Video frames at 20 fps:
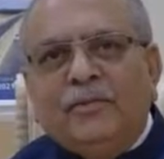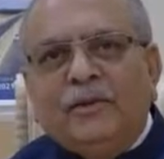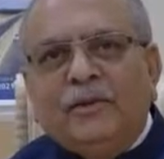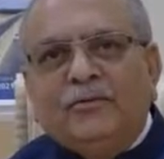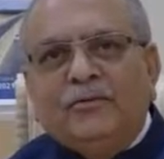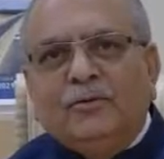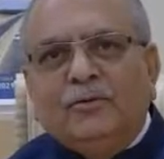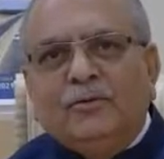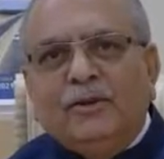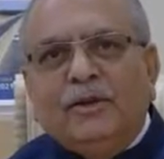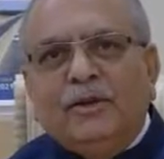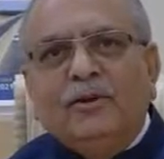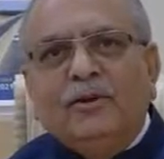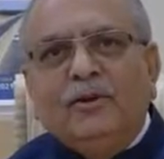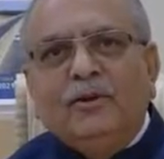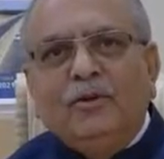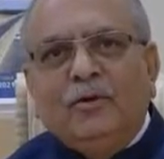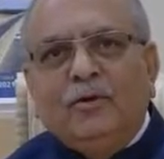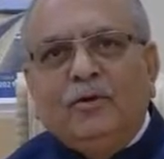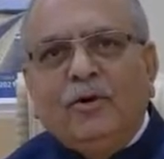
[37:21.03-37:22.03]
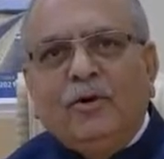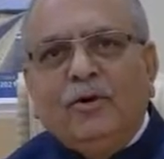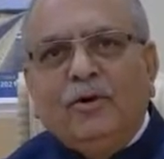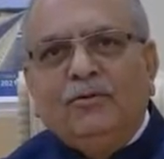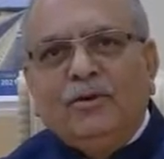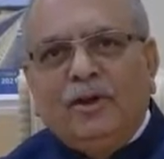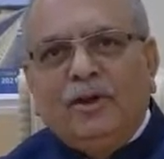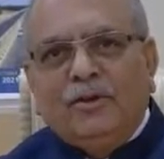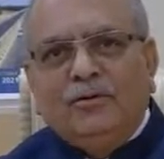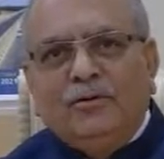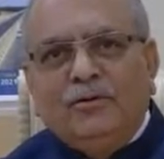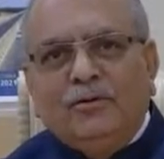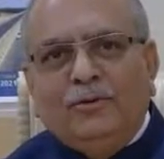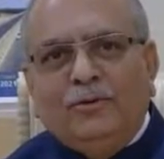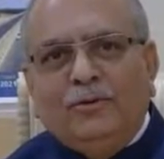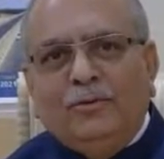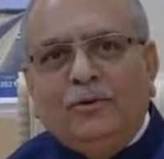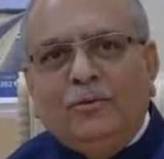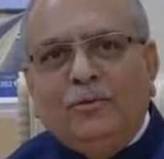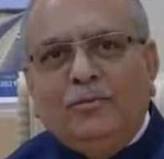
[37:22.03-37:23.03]
So there's a logo of Lasan
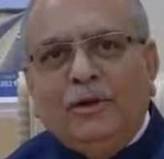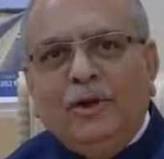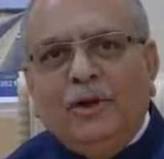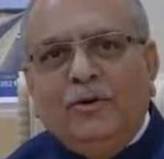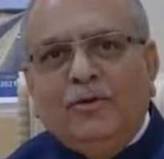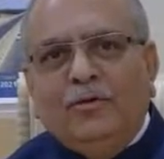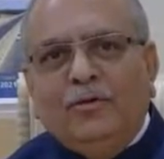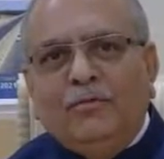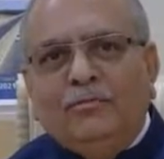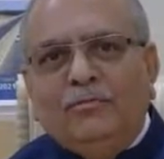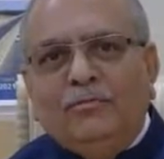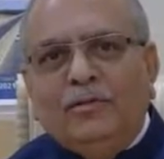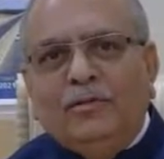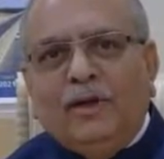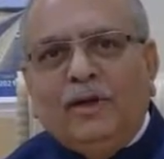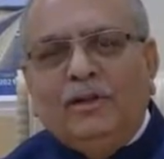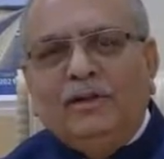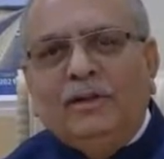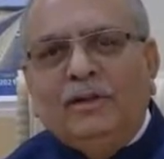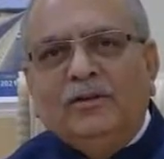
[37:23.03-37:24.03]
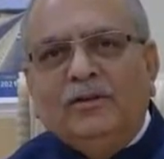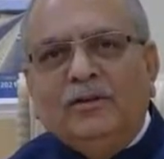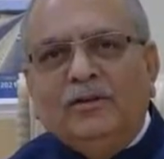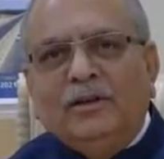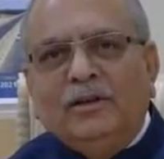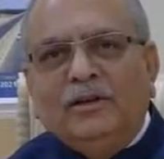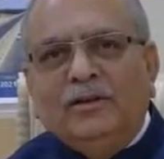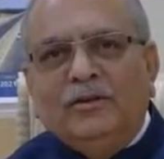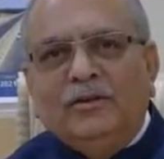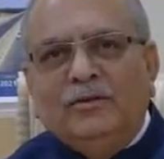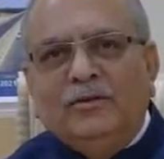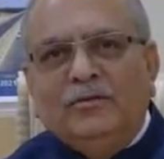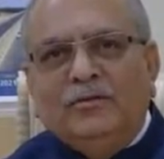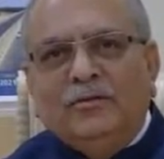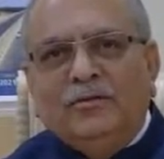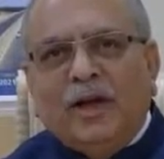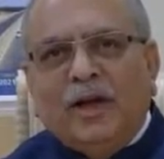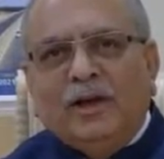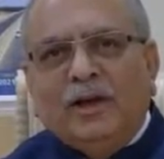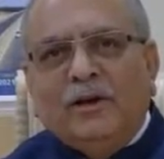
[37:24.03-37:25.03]
Bro below and there's a
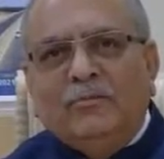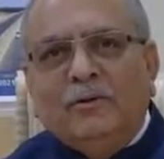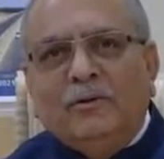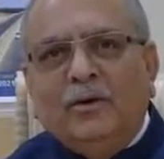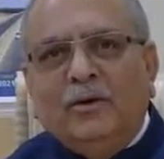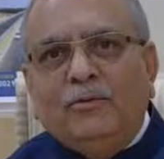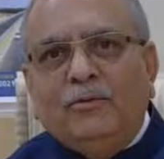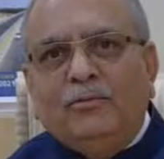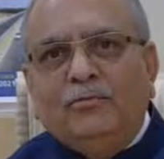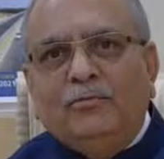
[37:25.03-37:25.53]
flag above.